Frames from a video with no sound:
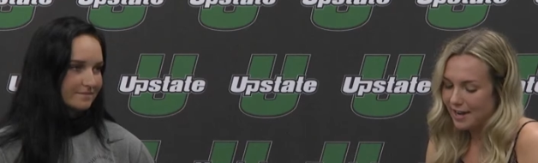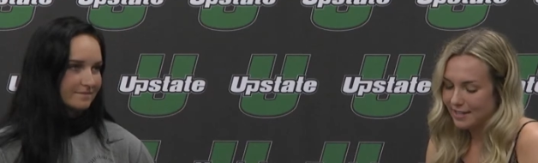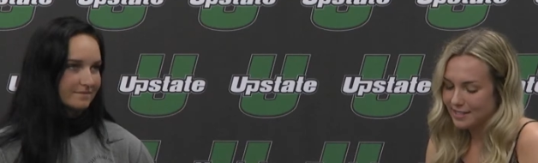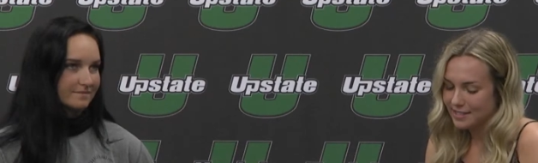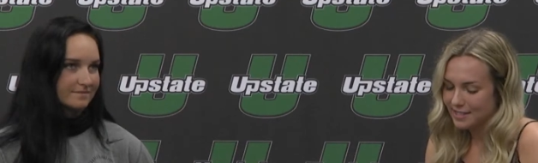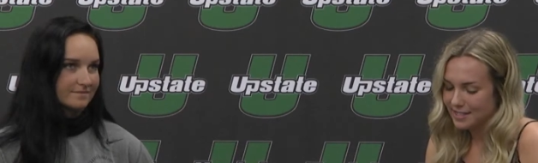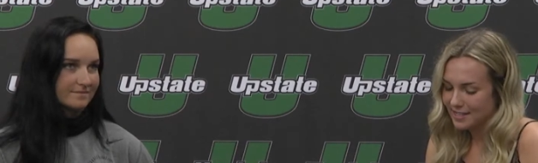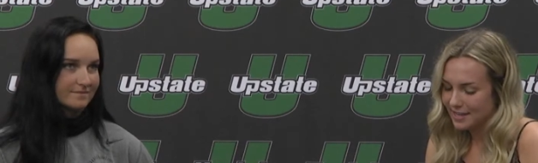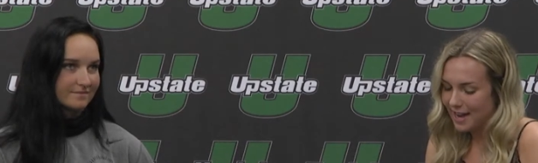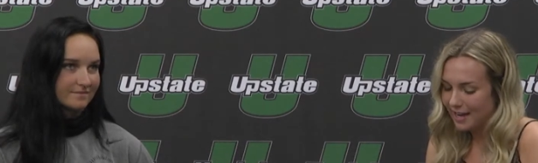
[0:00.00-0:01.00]
Speaker 1: and
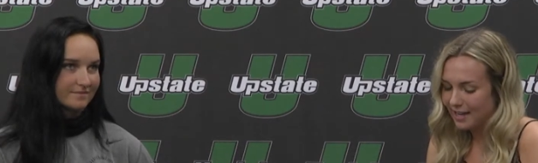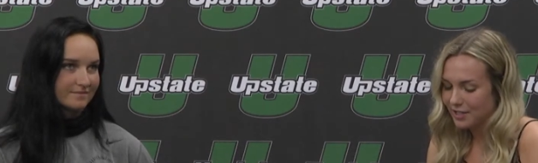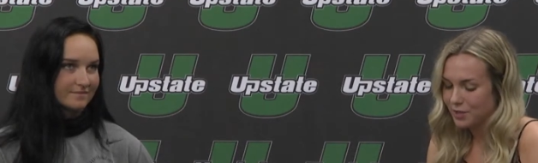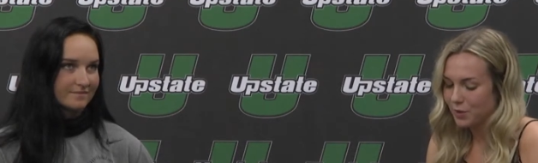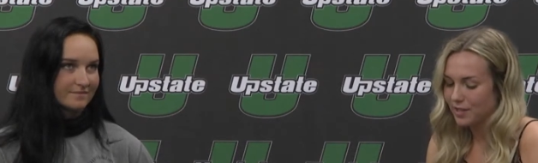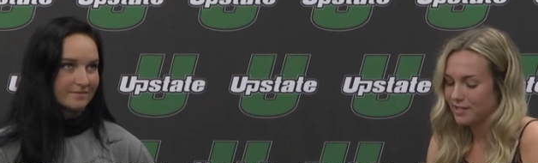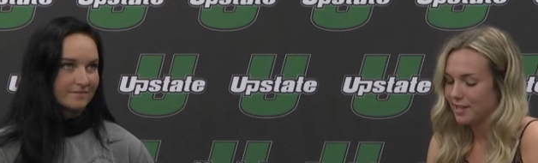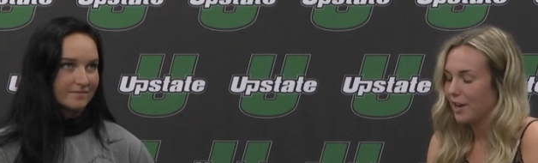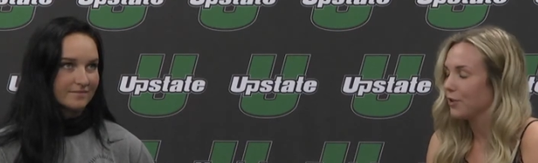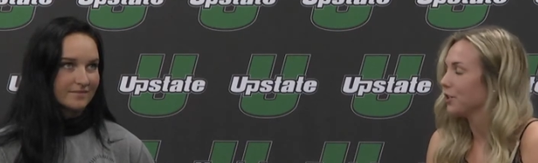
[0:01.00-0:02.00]
consistent heading into what is
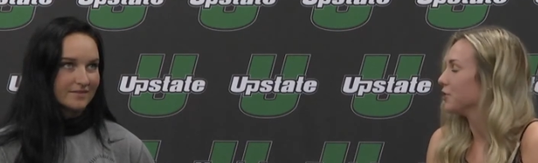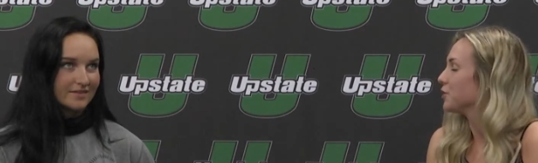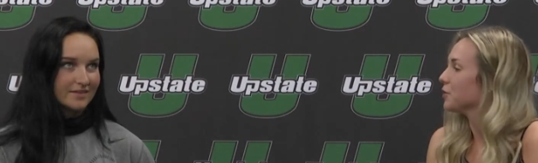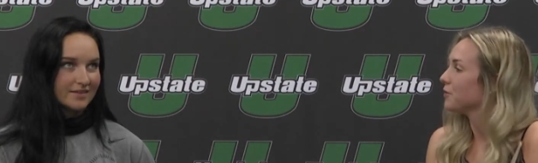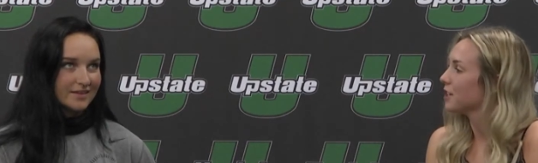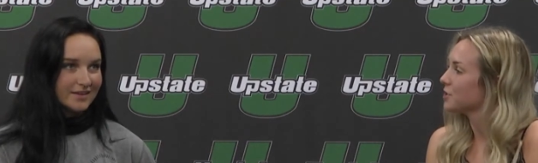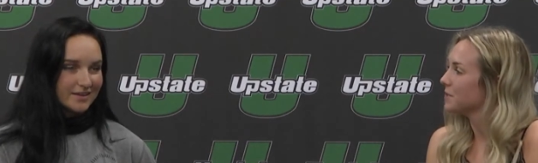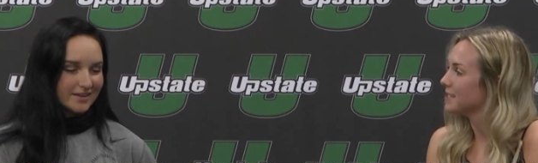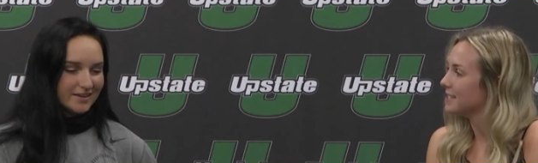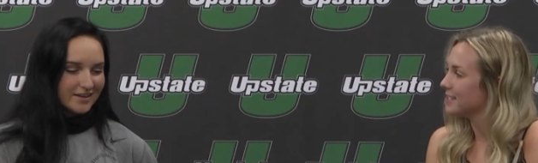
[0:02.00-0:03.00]
now your true
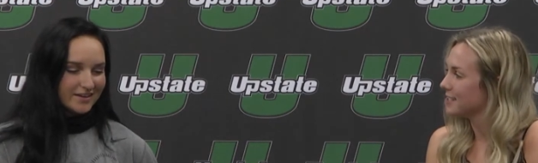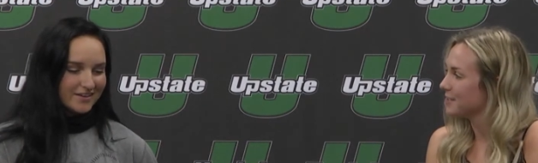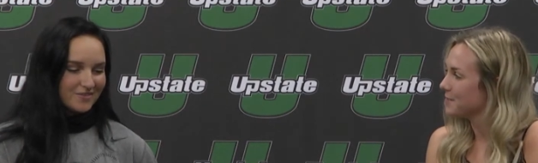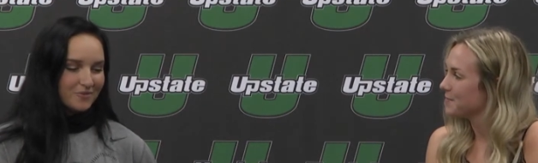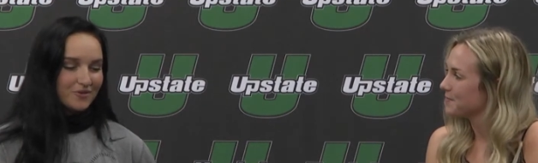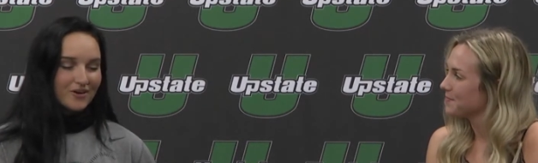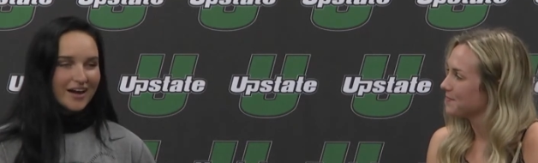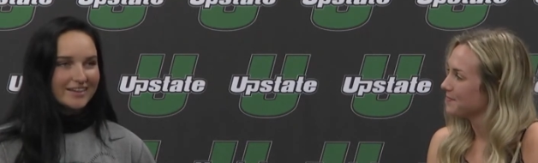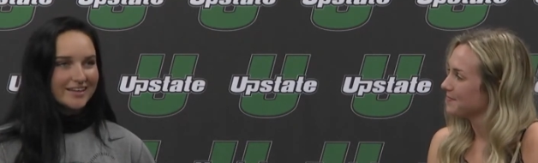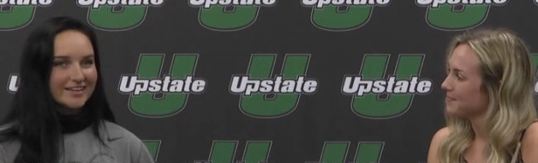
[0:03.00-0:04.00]
freshman season?
Speaker 2: Well,
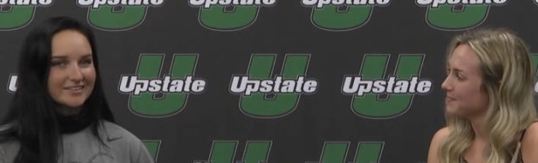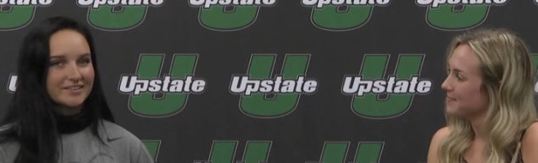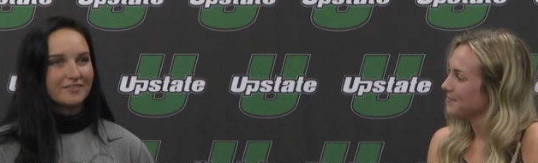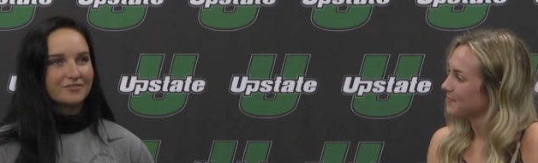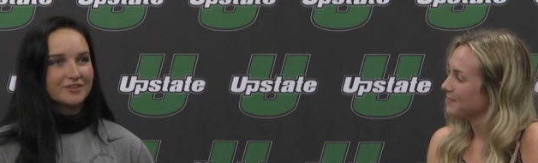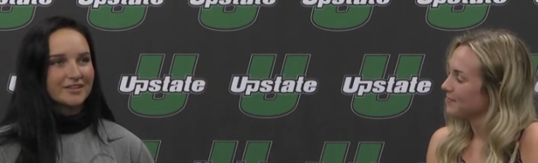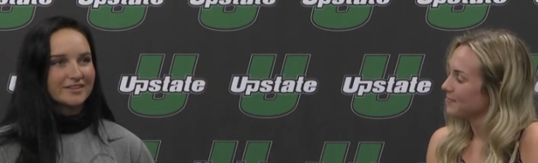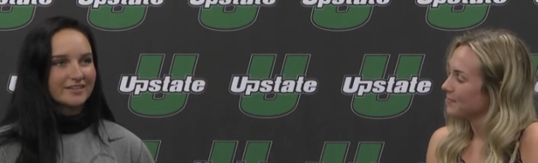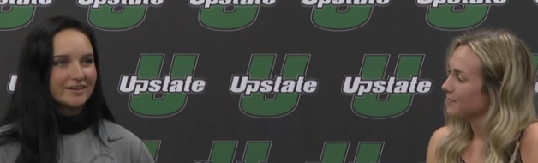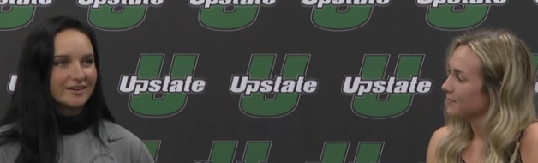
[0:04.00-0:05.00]
I think definitely
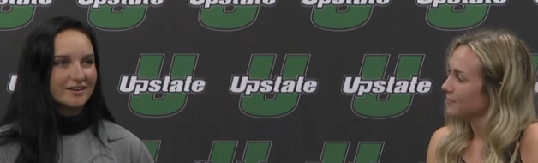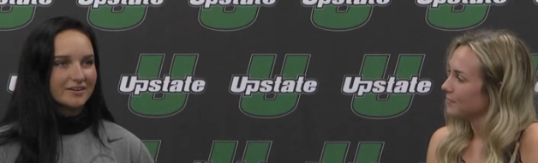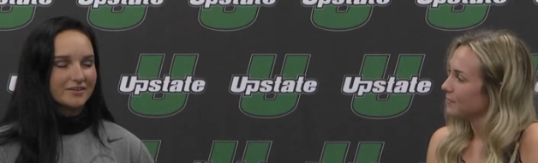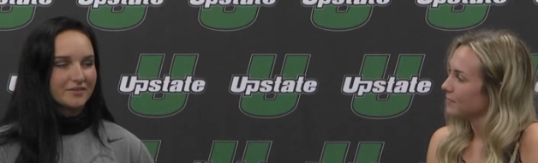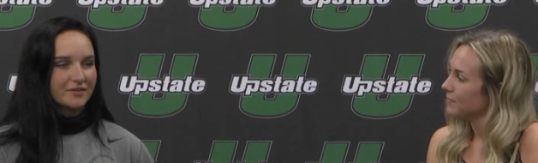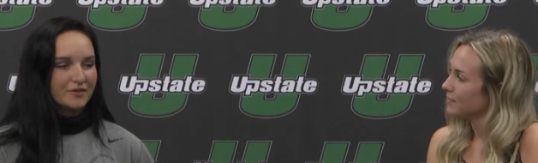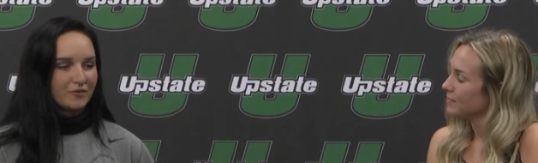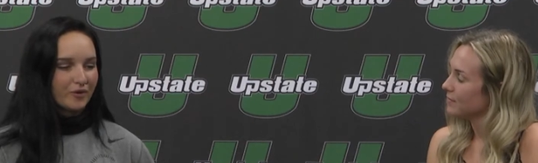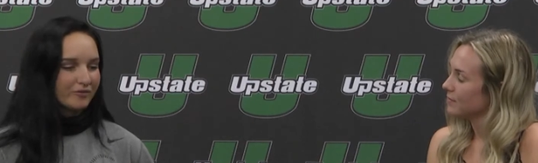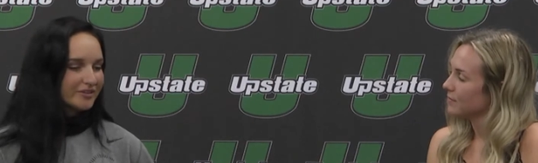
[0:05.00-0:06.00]
the
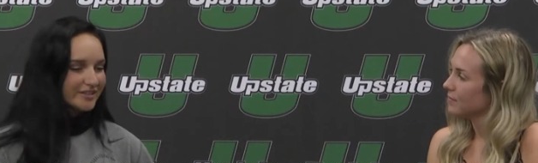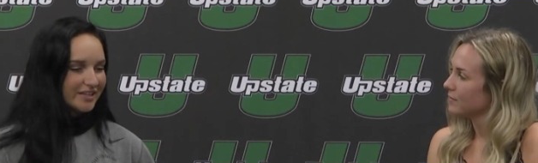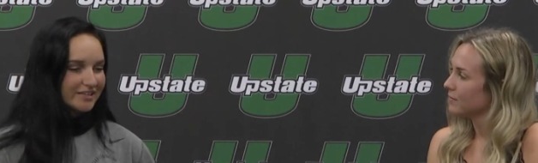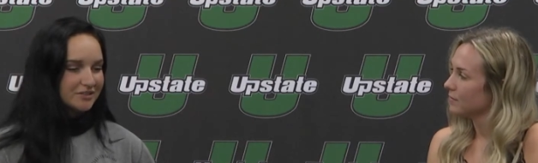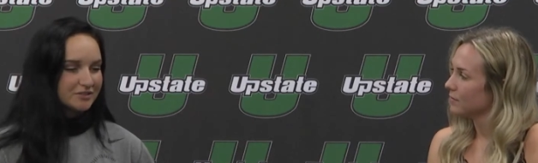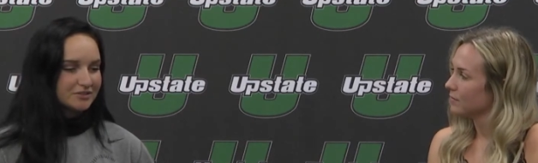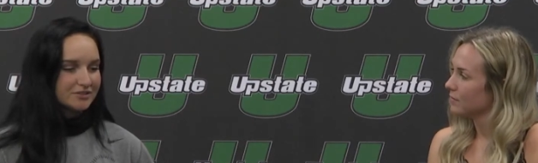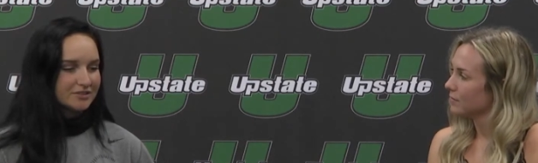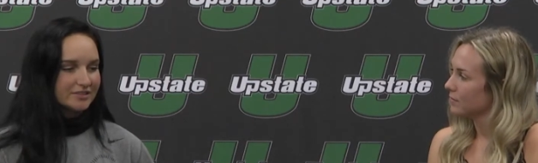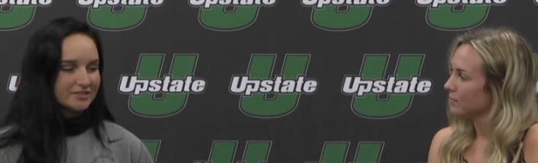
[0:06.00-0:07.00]
what really like
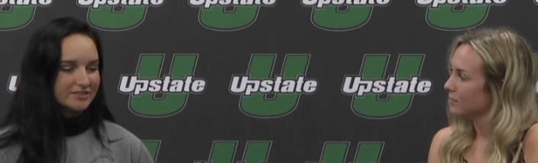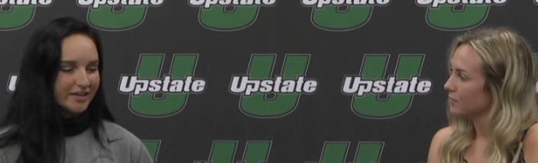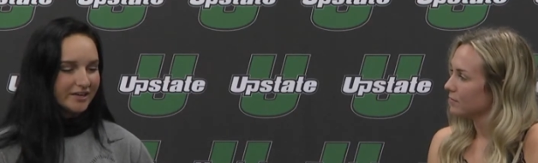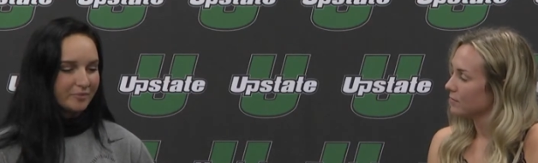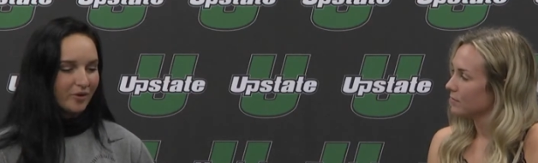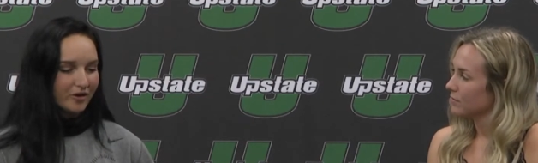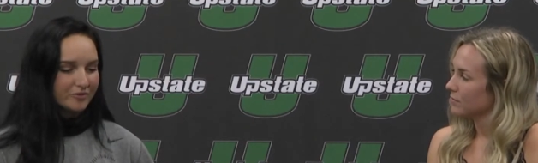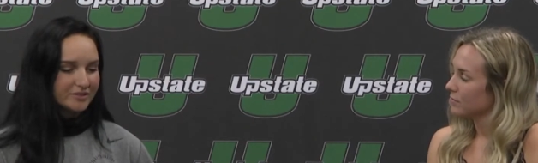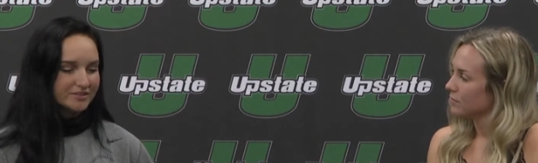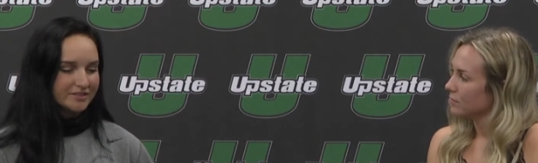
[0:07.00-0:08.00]
set it apart
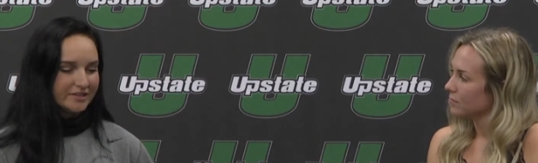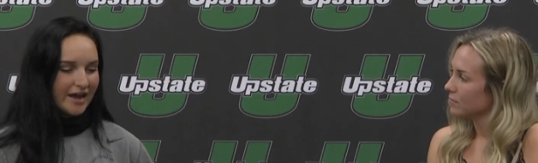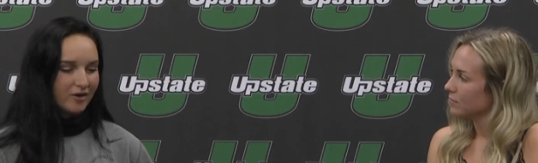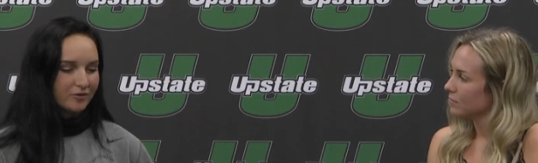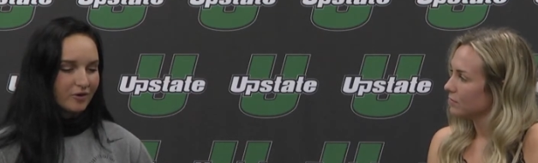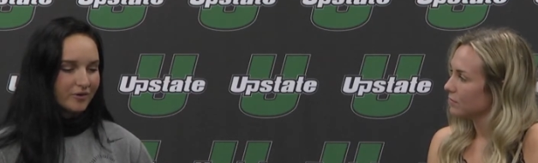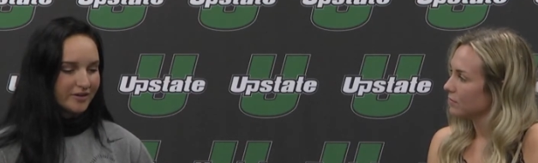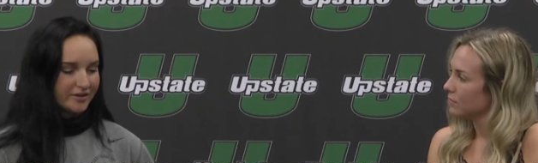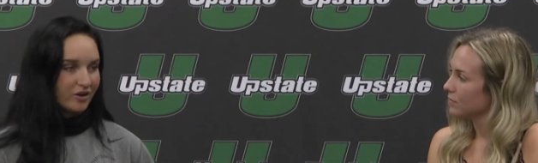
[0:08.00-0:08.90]
was now going into